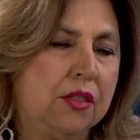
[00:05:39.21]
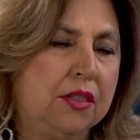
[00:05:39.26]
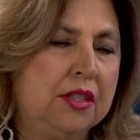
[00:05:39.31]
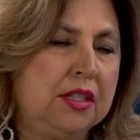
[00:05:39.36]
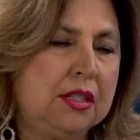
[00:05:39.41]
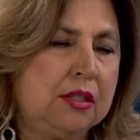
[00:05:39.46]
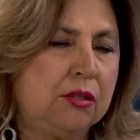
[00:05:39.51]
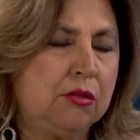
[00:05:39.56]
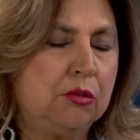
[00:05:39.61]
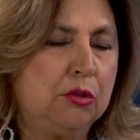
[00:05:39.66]

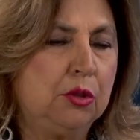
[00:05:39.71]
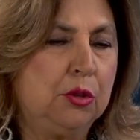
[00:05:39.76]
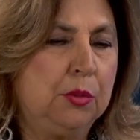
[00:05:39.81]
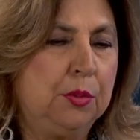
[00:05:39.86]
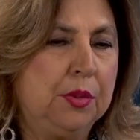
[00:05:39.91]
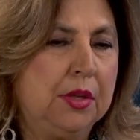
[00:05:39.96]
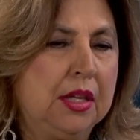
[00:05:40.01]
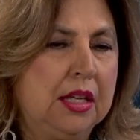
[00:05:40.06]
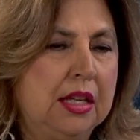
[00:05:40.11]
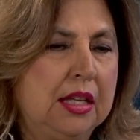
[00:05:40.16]
this
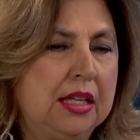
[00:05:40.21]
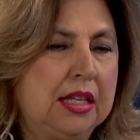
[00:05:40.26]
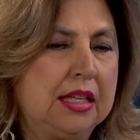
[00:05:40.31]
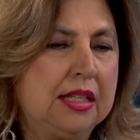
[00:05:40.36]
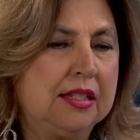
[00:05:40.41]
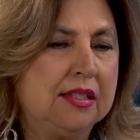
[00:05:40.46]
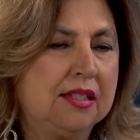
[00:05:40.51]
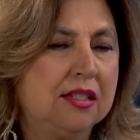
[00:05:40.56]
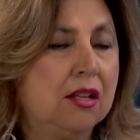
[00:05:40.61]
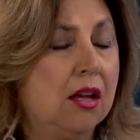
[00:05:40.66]
group
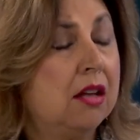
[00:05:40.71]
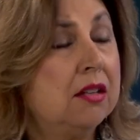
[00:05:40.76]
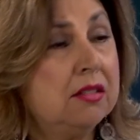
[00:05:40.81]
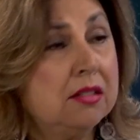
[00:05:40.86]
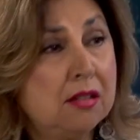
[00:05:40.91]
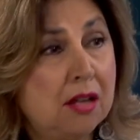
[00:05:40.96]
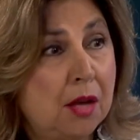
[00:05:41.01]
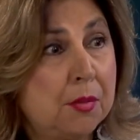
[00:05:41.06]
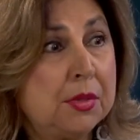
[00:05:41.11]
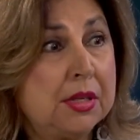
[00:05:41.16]
is
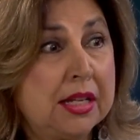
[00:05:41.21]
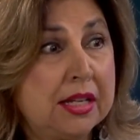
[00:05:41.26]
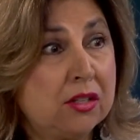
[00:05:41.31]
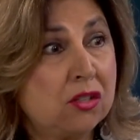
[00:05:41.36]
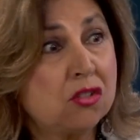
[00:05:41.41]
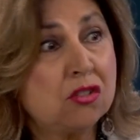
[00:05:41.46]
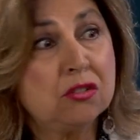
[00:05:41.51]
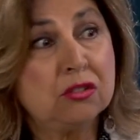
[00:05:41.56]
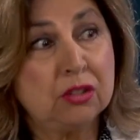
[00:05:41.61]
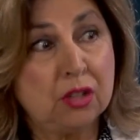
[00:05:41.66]

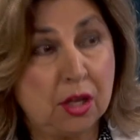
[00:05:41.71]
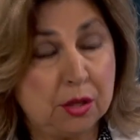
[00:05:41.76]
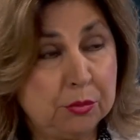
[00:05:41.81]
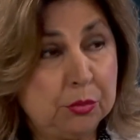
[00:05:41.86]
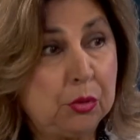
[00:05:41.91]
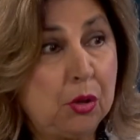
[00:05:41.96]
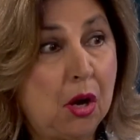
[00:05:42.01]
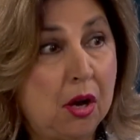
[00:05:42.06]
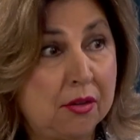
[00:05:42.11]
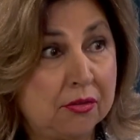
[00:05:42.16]
non-denominational, non
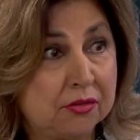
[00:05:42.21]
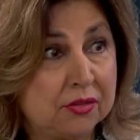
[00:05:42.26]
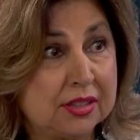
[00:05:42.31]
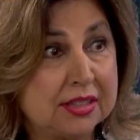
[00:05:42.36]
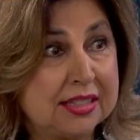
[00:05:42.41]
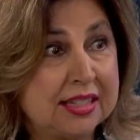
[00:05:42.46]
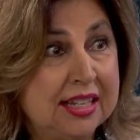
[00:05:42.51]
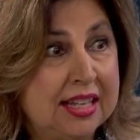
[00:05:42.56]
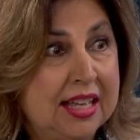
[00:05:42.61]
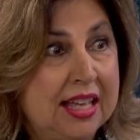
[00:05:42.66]

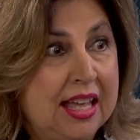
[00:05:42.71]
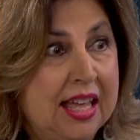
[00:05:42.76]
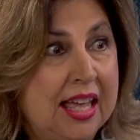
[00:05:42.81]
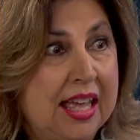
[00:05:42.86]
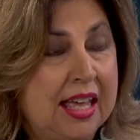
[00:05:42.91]
mm-hmm.